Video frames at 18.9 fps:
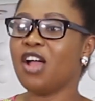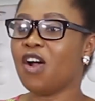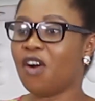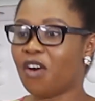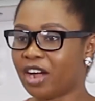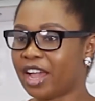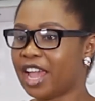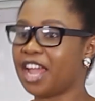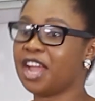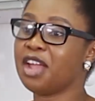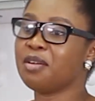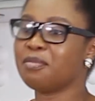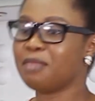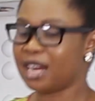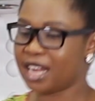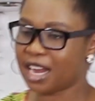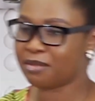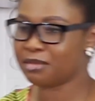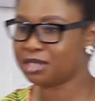Okay,
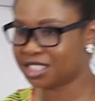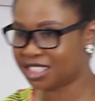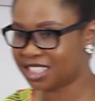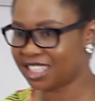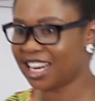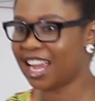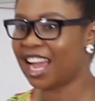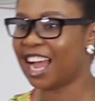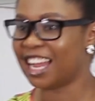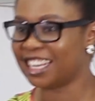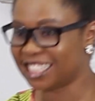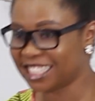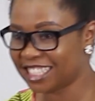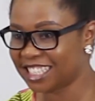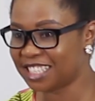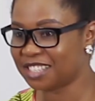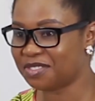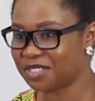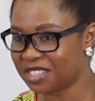my name is Gina and
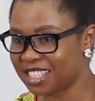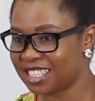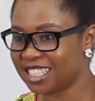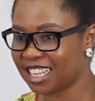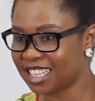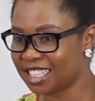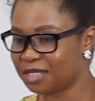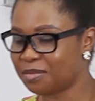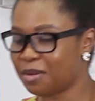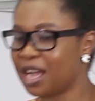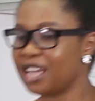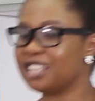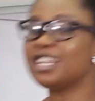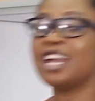this is Foodies and Spice.